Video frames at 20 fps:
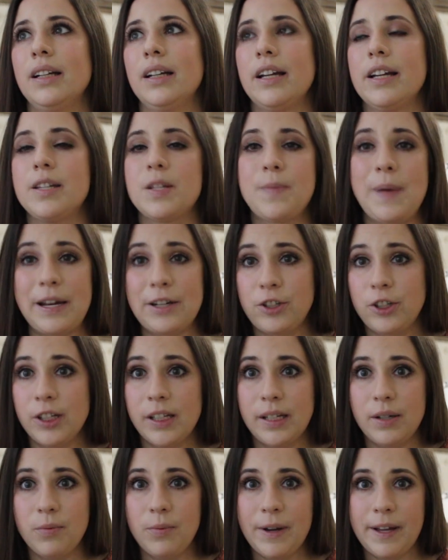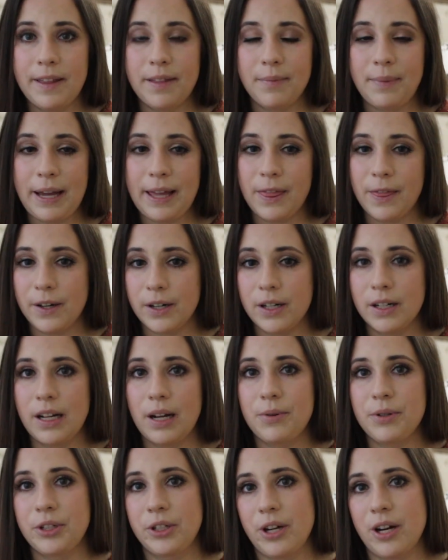Especially with my third,
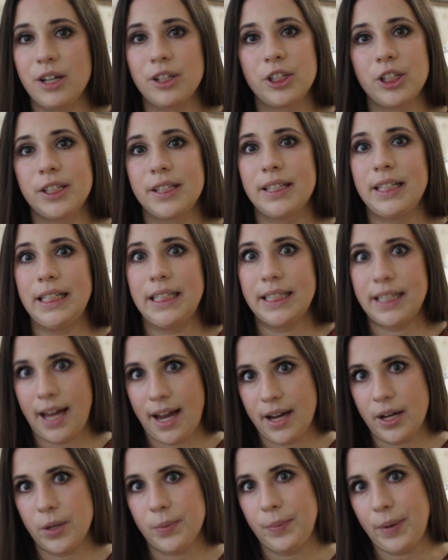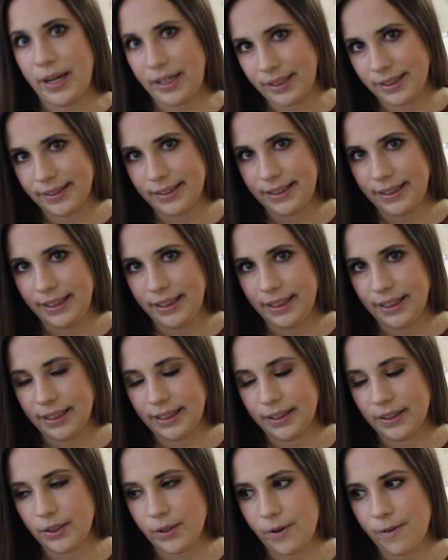I was nauseous the entire pregnancy.
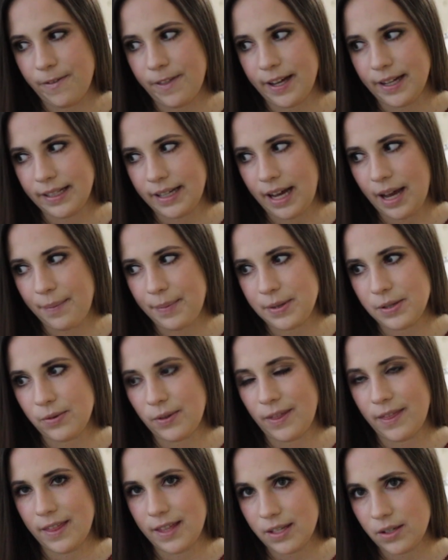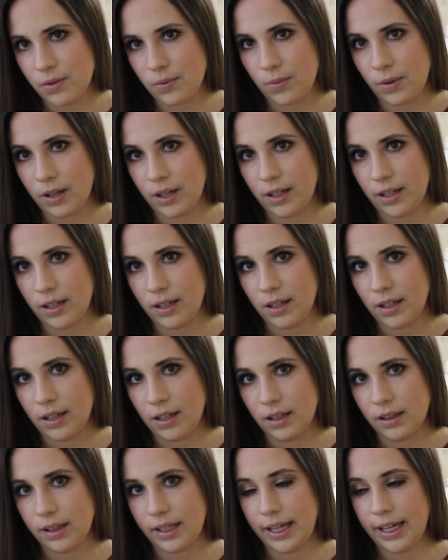And so if that happens with this one,
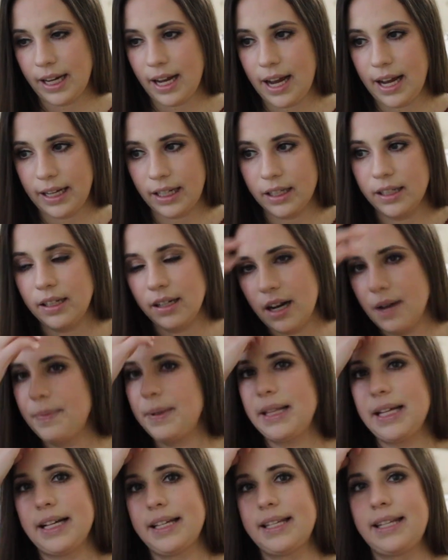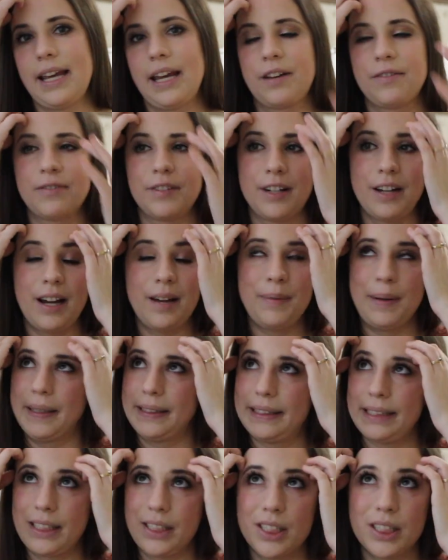like I could not be that sick for 9
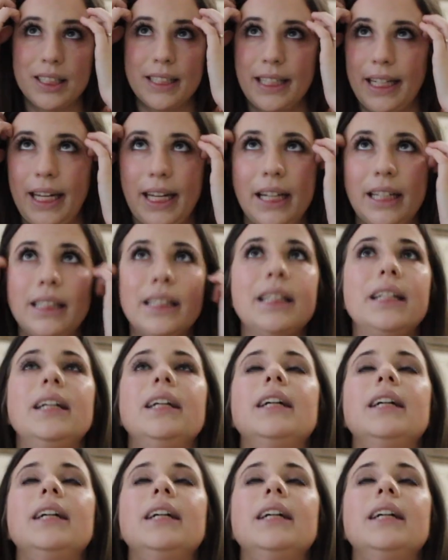months. I just can't.